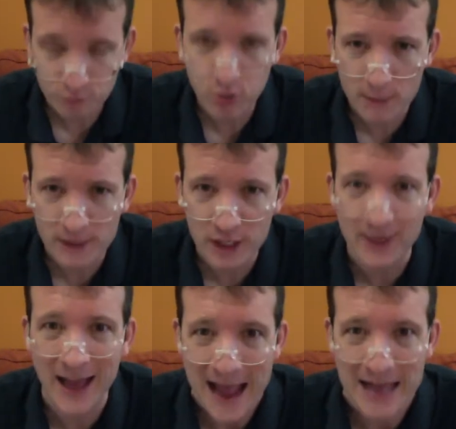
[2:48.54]
probably a little
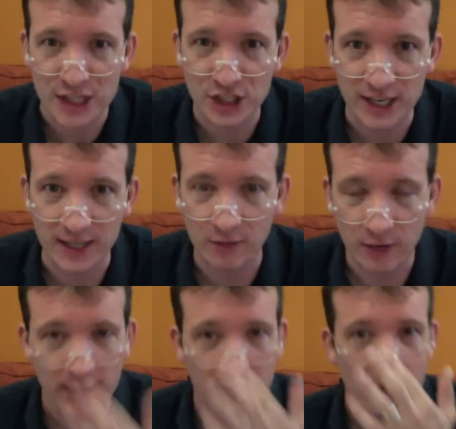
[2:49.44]
bit agitated,
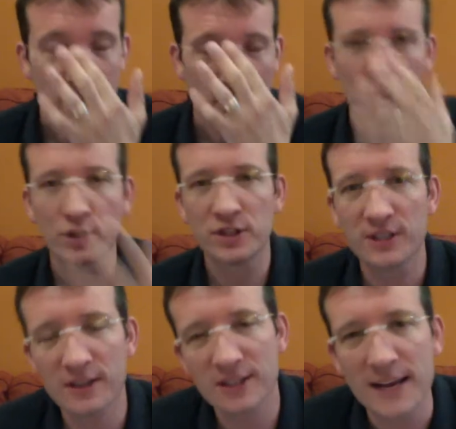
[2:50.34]
right? Well, it's
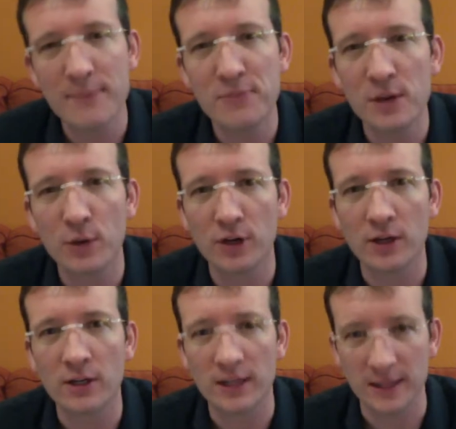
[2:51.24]
the same thing with our
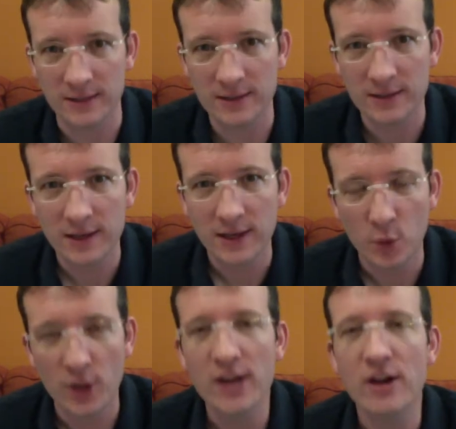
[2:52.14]
kids.
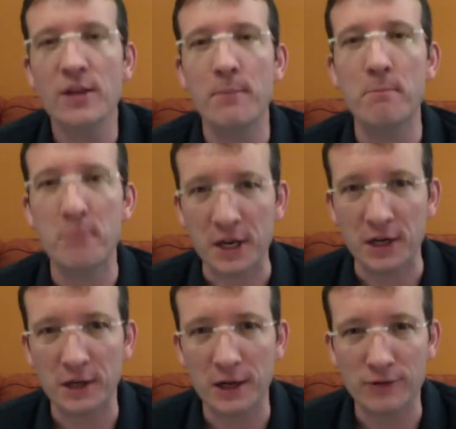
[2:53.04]
When they're in the
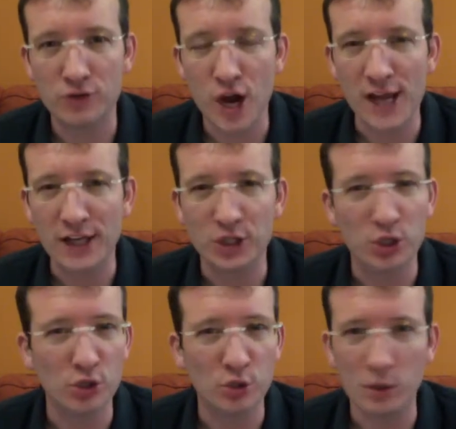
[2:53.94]
middle of trying
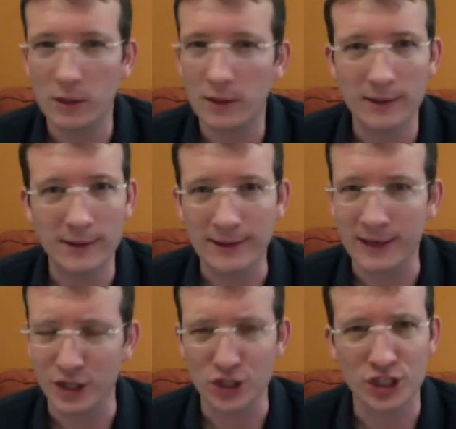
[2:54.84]
to
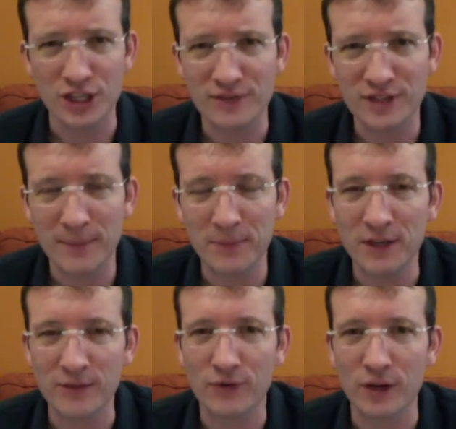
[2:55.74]
achieve something,
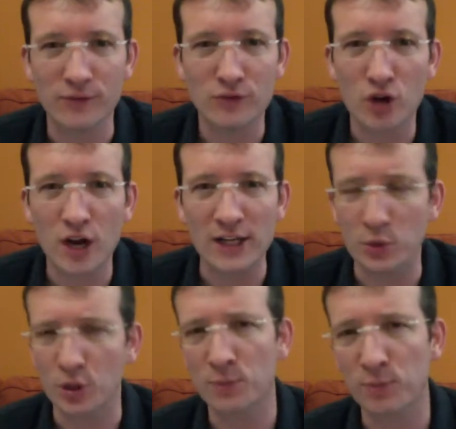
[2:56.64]
of trying to
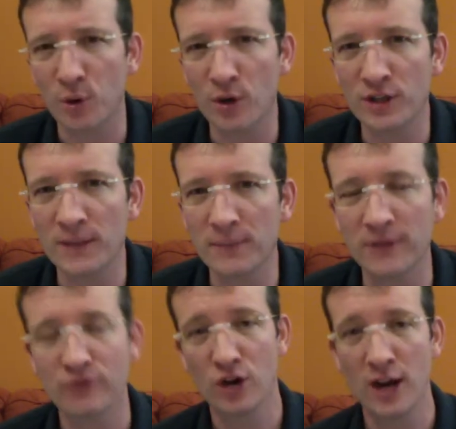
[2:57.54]
explore something,
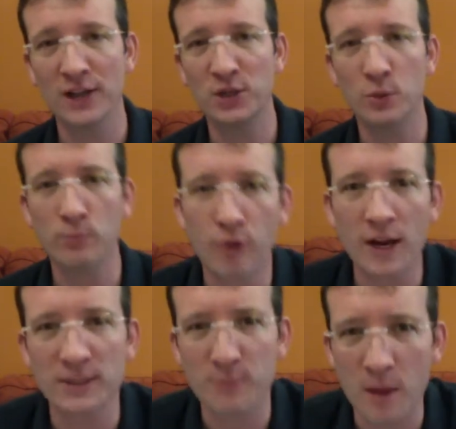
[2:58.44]
of trying to
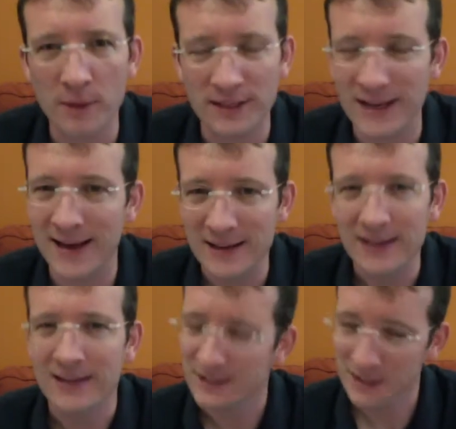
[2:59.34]
impress mom and dad,
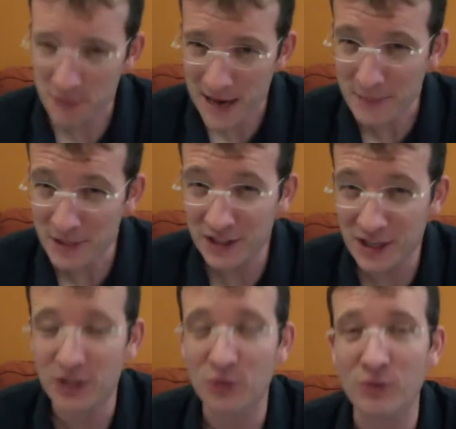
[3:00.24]
sometimes that's
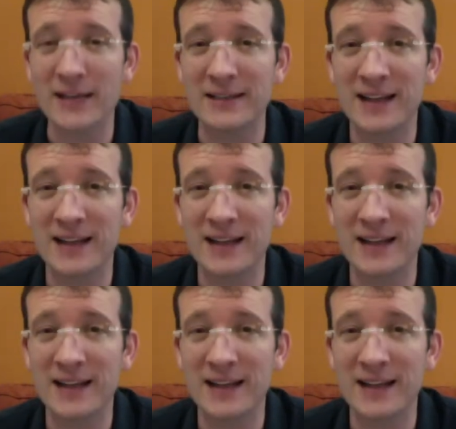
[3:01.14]
not the right